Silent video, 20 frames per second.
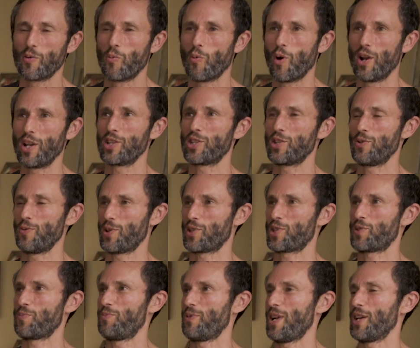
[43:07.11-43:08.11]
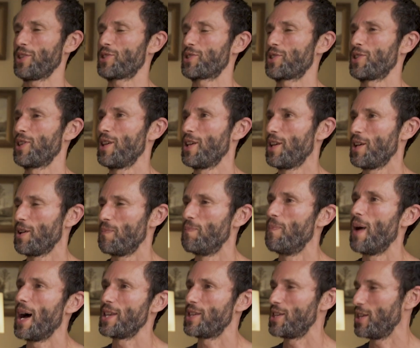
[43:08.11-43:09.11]
wanting to express
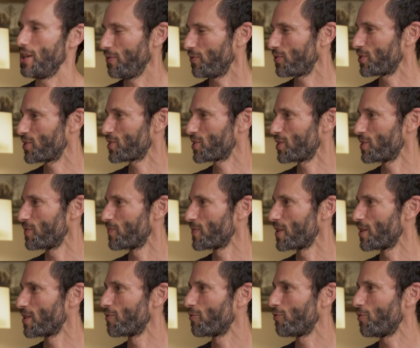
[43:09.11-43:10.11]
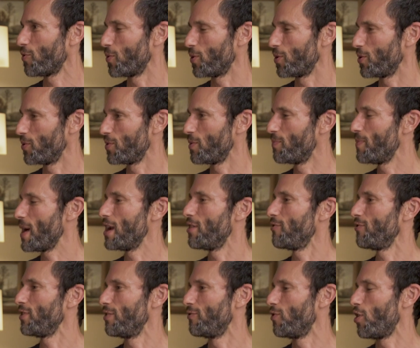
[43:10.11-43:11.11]
my gifts for the
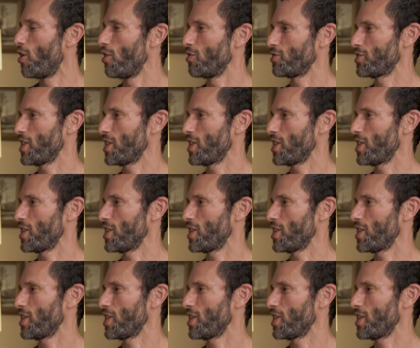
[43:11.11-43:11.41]
benefit of all.